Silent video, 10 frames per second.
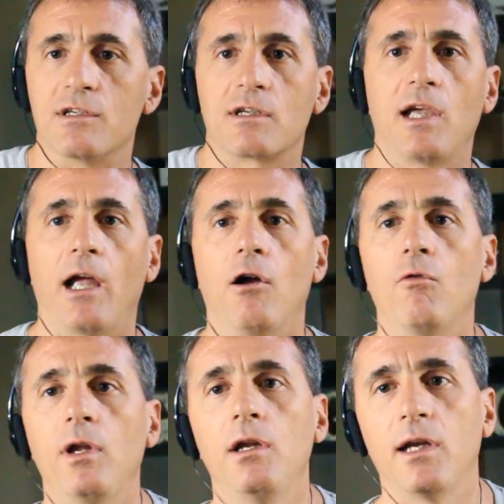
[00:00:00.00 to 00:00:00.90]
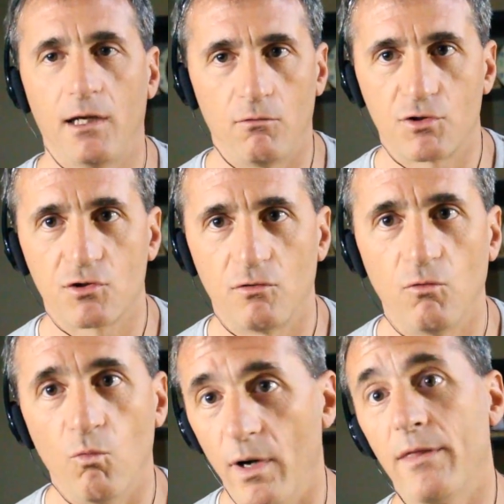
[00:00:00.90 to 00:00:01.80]
his county
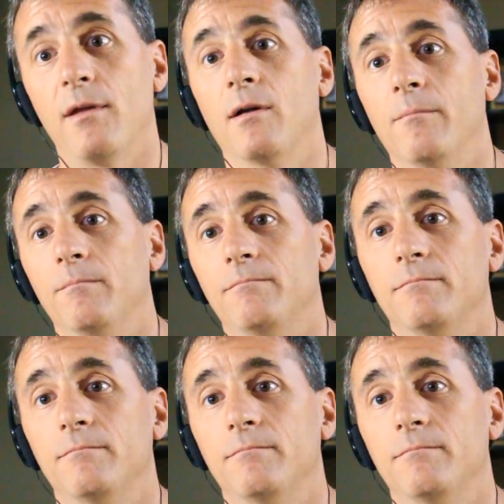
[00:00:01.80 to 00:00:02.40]
counsel with him.